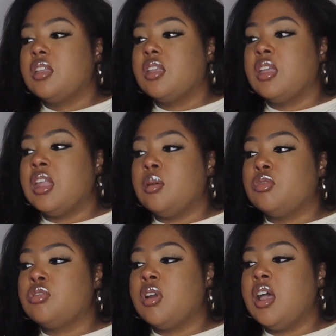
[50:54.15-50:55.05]
And I'm
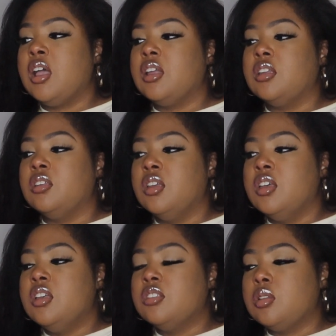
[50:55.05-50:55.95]
trying
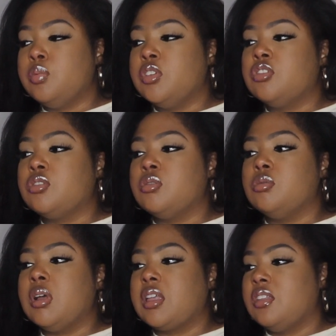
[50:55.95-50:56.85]
to push
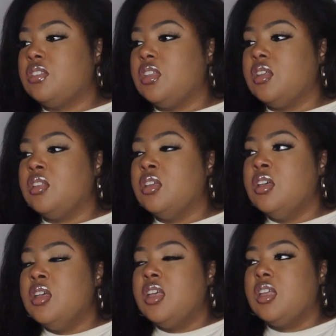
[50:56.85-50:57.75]
through, I guess, the
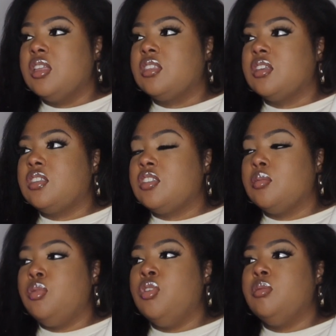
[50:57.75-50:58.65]

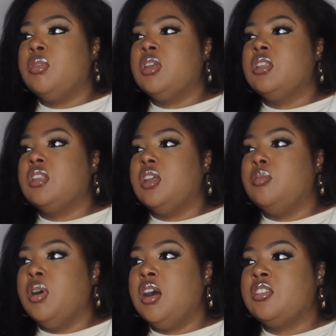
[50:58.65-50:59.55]
disappointment, the
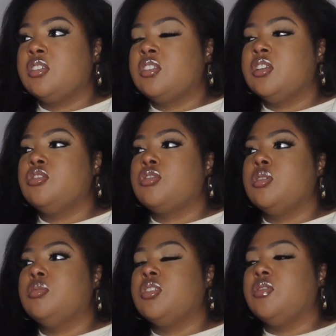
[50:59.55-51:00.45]
imposter
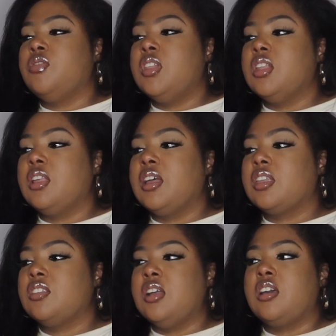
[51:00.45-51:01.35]
syndrome, the feeling like
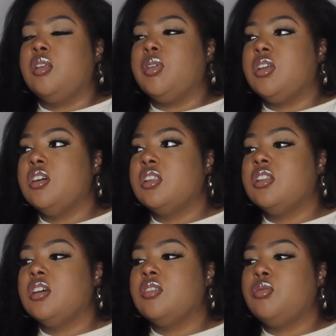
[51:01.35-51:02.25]
it's not going to be good
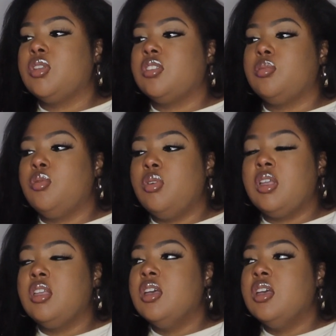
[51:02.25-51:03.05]
enough. What's the point?